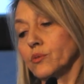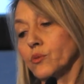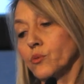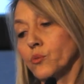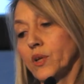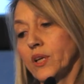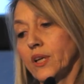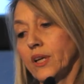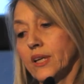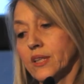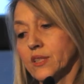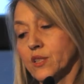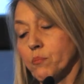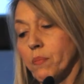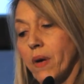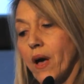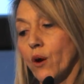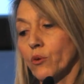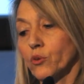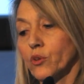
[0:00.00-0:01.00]
it's
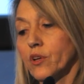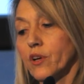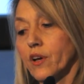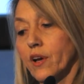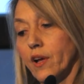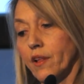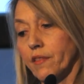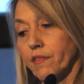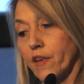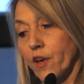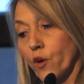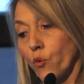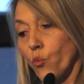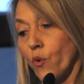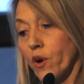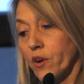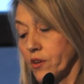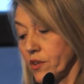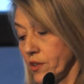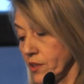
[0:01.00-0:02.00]
about health and
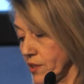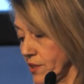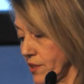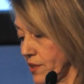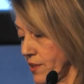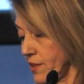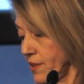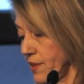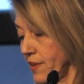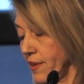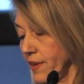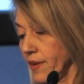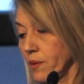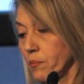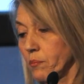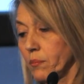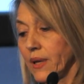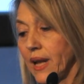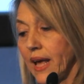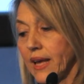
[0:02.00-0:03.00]
wellness
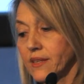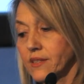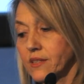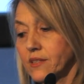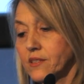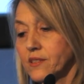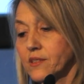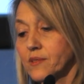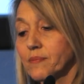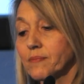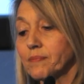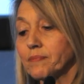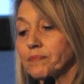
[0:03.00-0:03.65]
places.